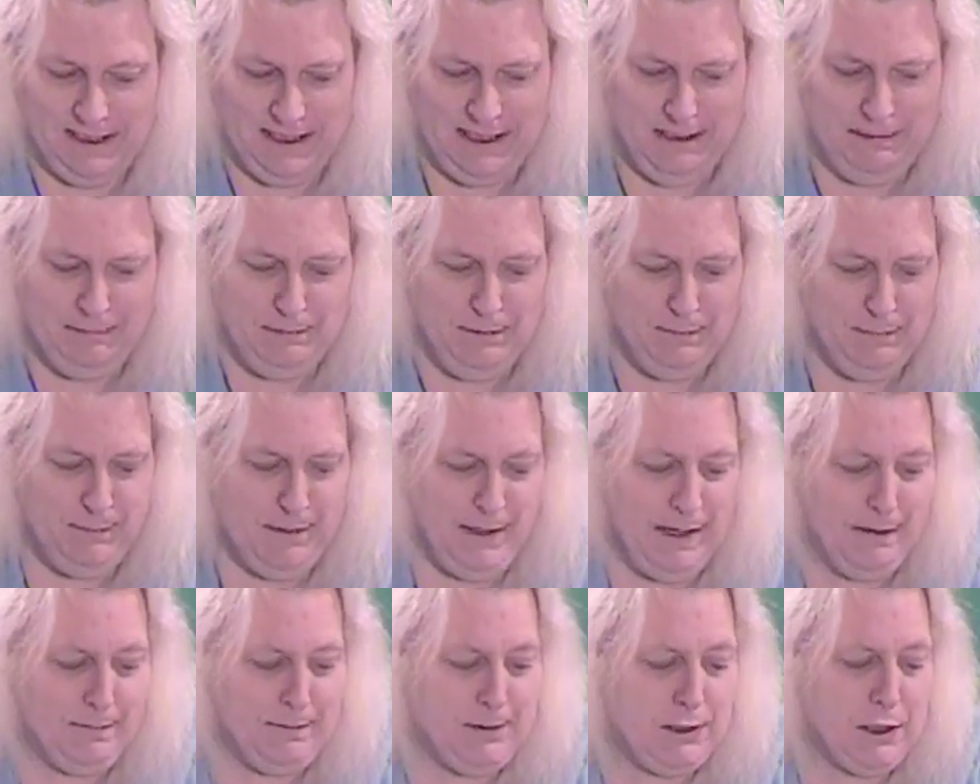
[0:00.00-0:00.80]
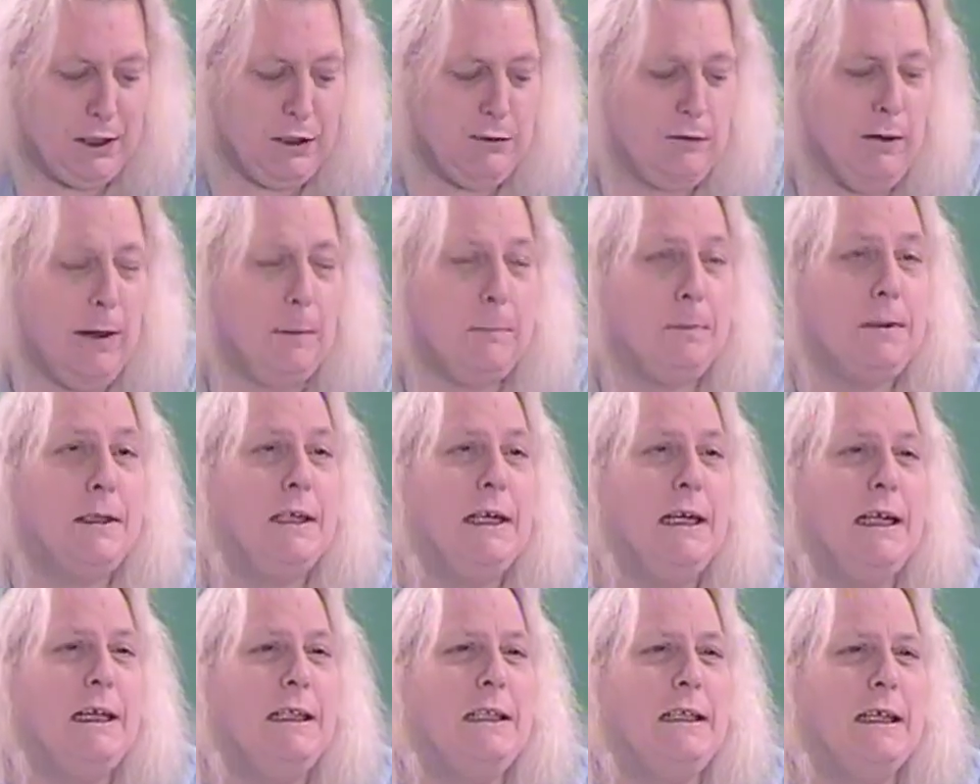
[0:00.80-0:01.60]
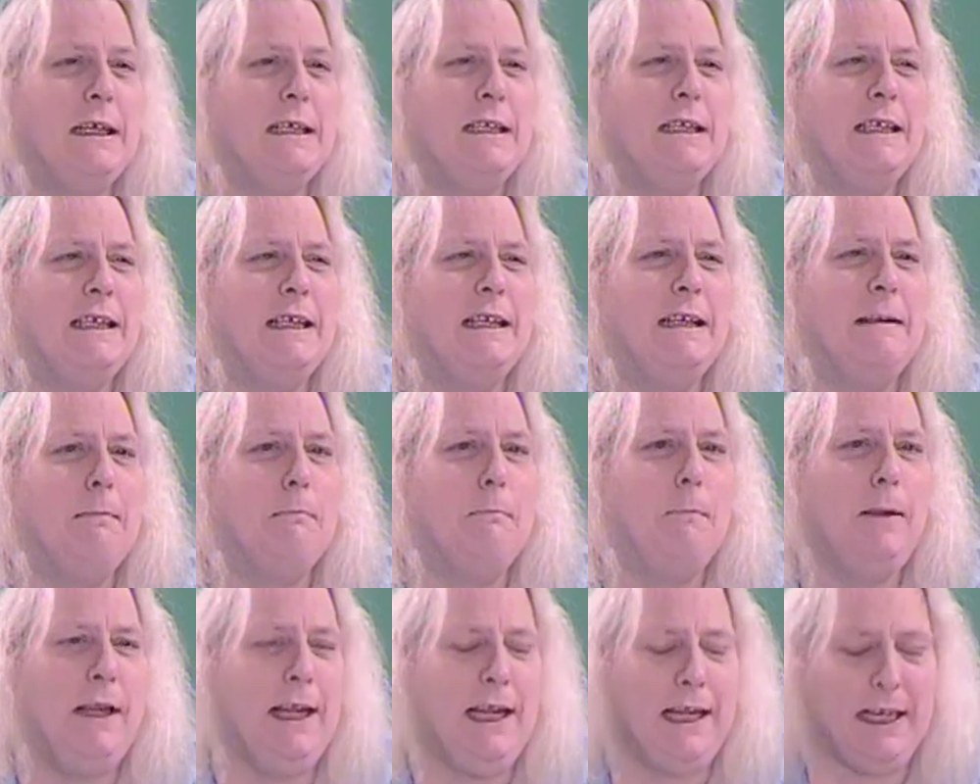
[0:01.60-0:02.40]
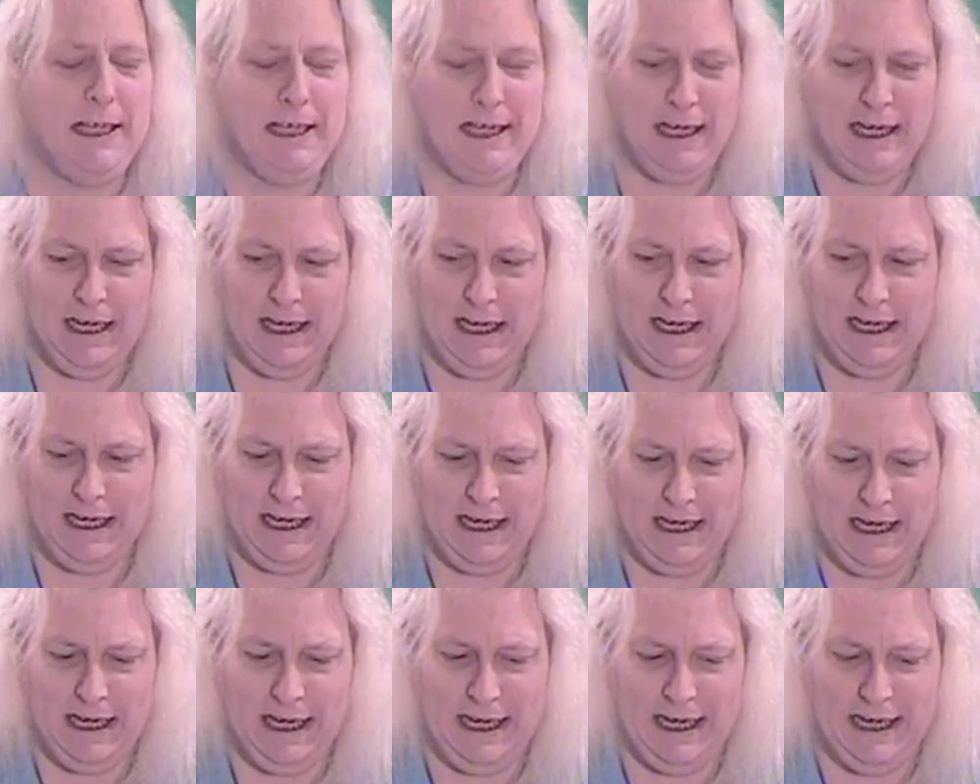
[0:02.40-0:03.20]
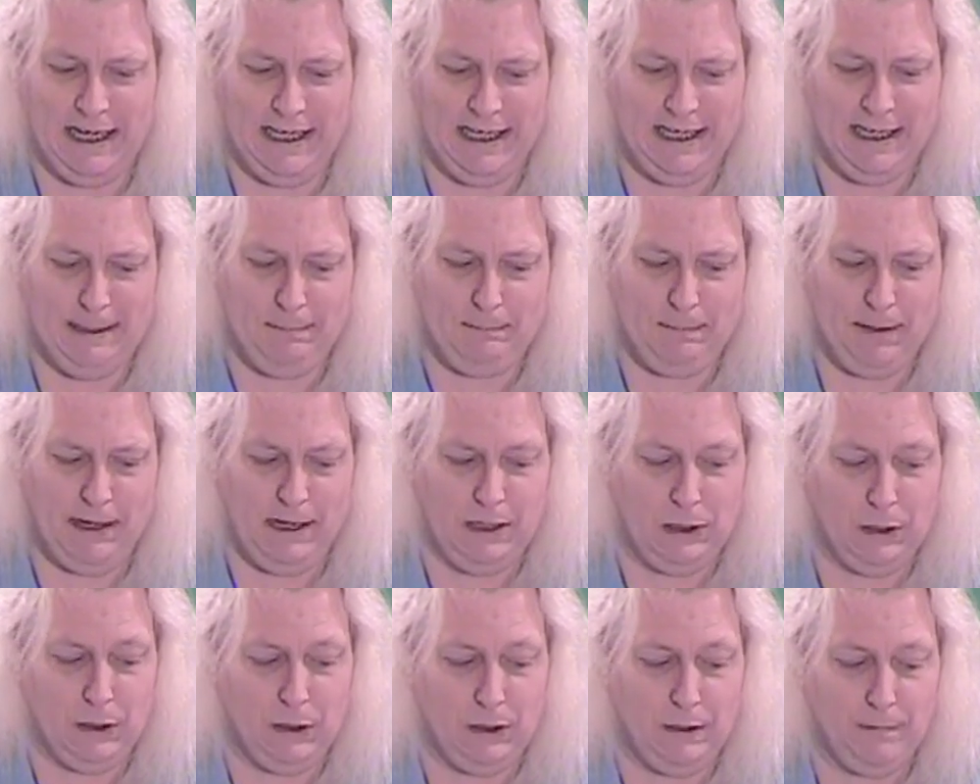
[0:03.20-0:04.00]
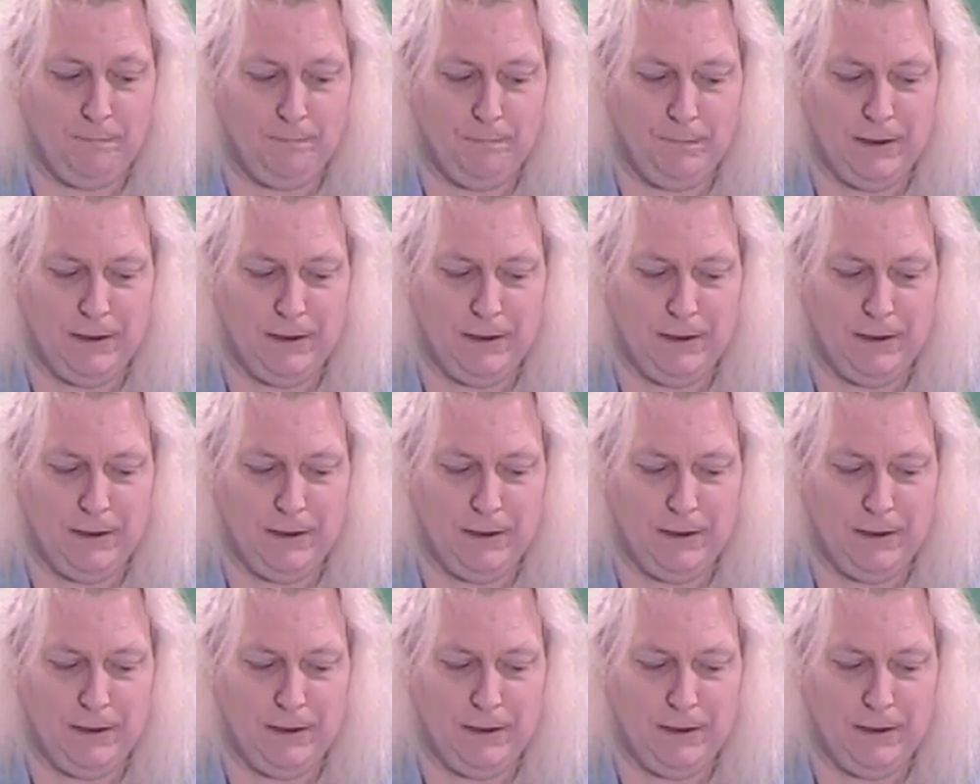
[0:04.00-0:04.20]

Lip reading: even if you have a script, it doesn't make it any better.